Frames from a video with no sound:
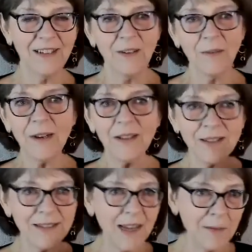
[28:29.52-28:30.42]
Well,
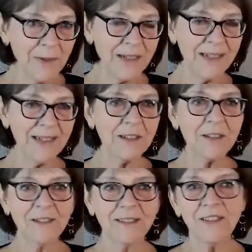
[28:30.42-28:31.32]
it's not a big
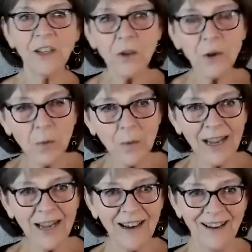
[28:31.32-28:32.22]
deal. They'll go
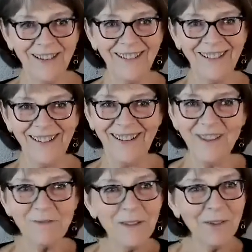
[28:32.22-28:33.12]
away.
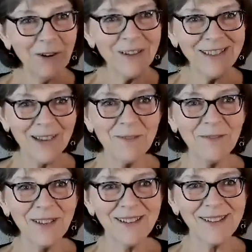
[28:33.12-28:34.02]
We've heard some
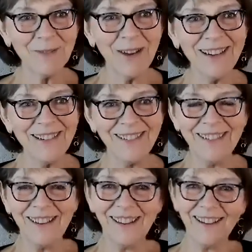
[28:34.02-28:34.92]
of this, right?
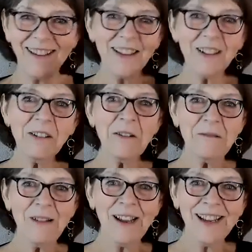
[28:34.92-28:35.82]
It'll go
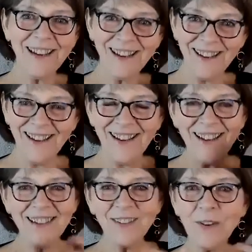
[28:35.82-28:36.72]
away.
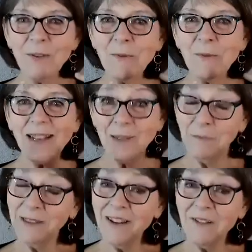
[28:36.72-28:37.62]
So the rats,
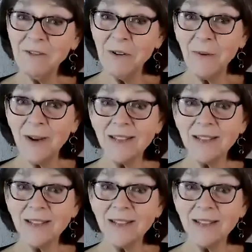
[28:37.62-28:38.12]
but they don't go away.